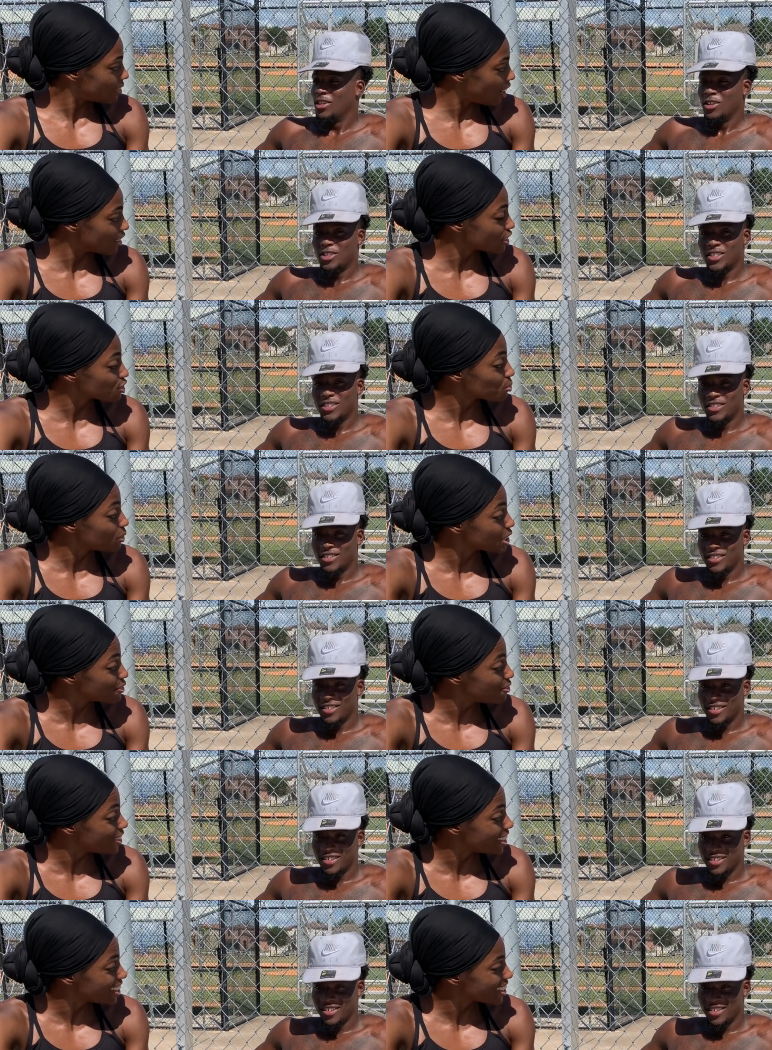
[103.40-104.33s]
Speaker 1: On the
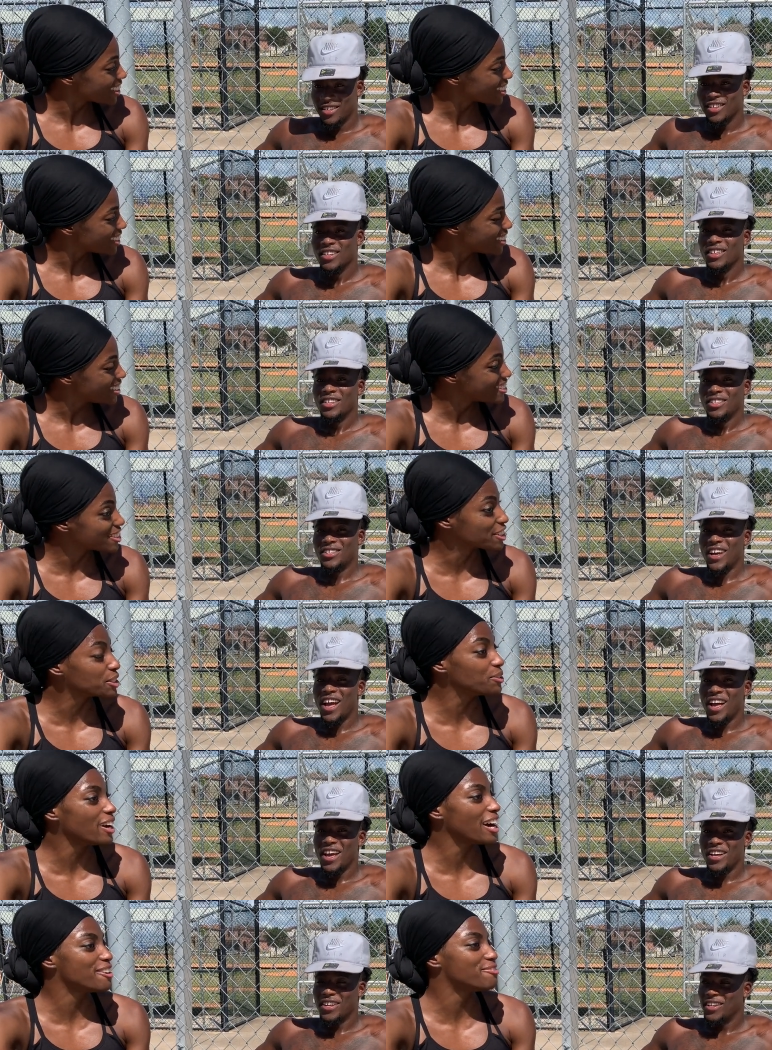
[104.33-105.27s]
25th. So, so you
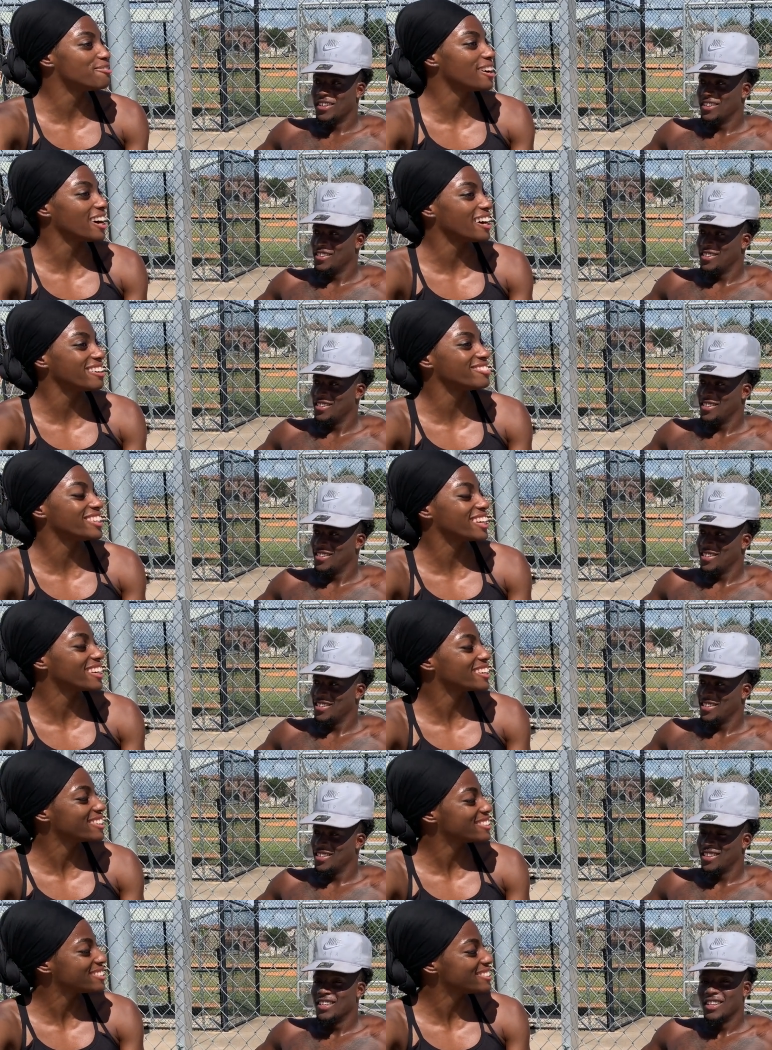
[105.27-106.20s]
had, have five
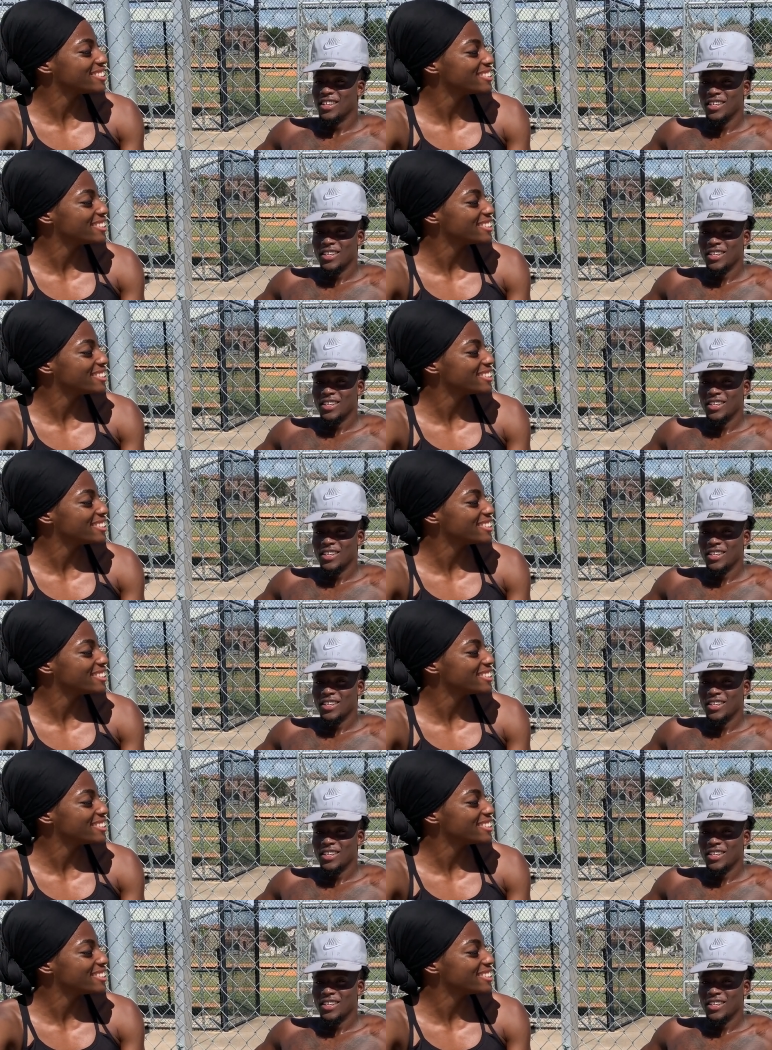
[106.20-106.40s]
days.